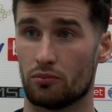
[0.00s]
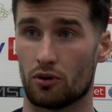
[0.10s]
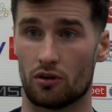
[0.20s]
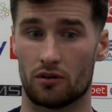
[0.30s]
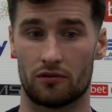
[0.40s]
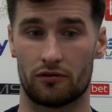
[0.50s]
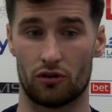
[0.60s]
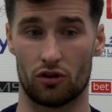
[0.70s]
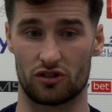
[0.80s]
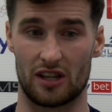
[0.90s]
but for
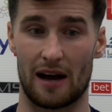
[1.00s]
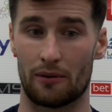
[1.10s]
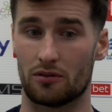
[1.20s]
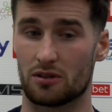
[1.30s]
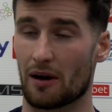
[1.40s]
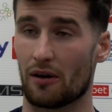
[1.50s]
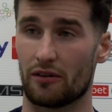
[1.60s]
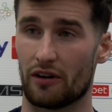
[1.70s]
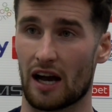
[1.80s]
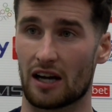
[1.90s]
us now it was about the
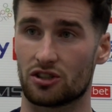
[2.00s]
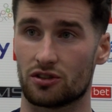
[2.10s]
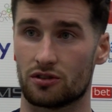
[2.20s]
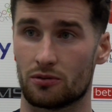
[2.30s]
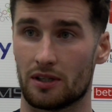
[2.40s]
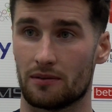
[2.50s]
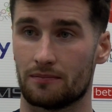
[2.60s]
reaction to it.